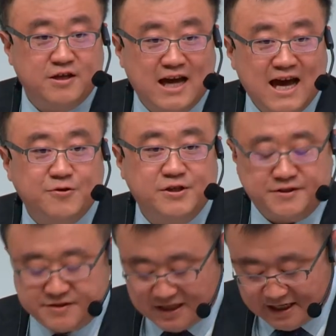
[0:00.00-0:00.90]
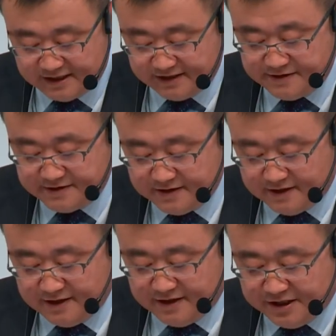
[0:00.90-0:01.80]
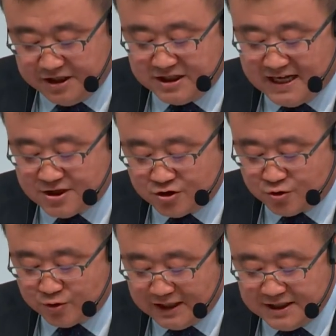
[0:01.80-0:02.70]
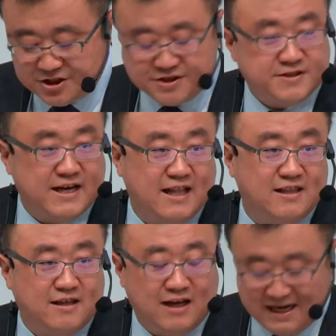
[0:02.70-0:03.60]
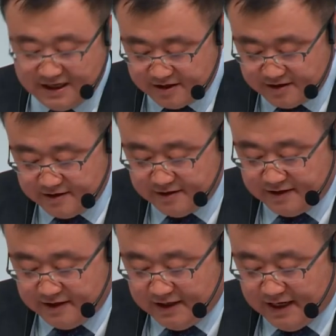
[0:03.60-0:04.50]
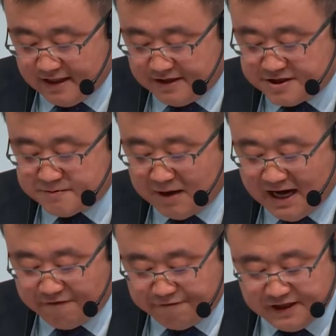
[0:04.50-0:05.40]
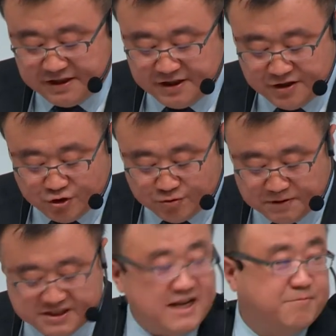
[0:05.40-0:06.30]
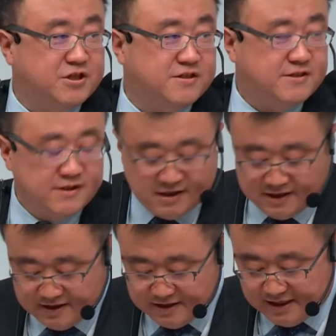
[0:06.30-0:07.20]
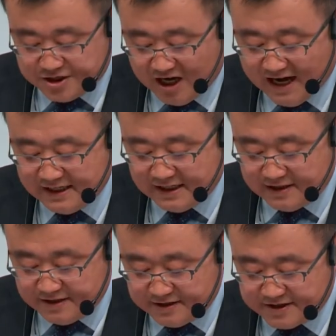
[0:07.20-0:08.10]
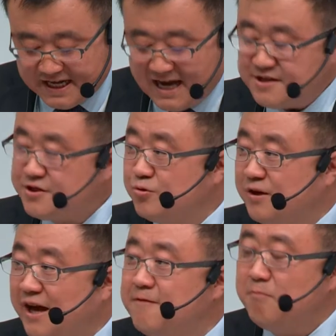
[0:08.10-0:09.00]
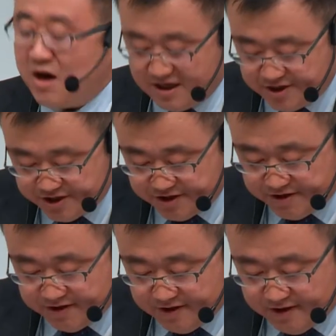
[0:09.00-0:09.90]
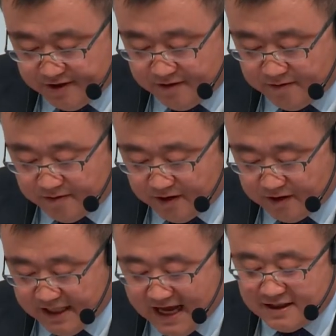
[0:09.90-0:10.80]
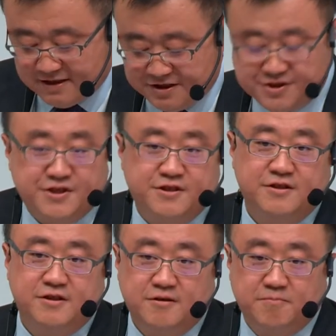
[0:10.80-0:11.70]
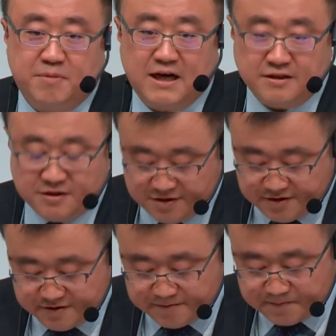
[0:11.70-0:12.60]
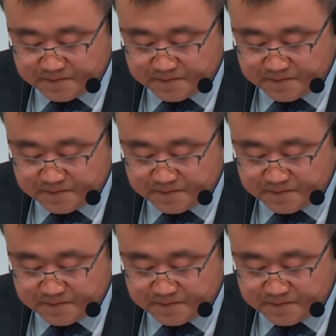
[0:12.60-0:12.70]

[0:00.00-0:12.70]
area studies, international relations, and the like. And this might feed into perceptions that China stands to gain much than its partners.